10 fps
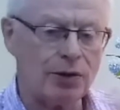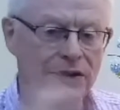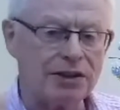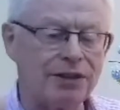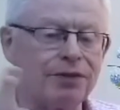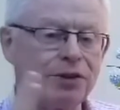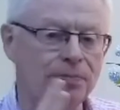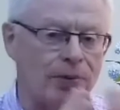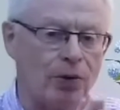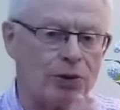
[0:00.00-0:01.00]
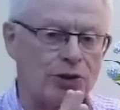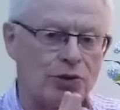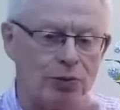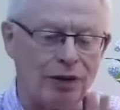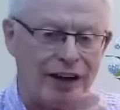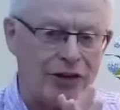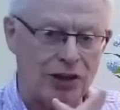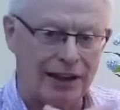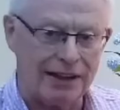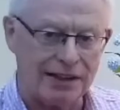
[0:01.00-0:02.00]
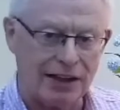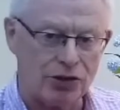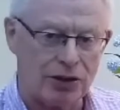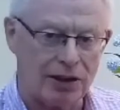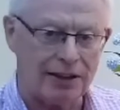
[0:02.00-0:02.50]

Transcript: had a different approach to evangelization,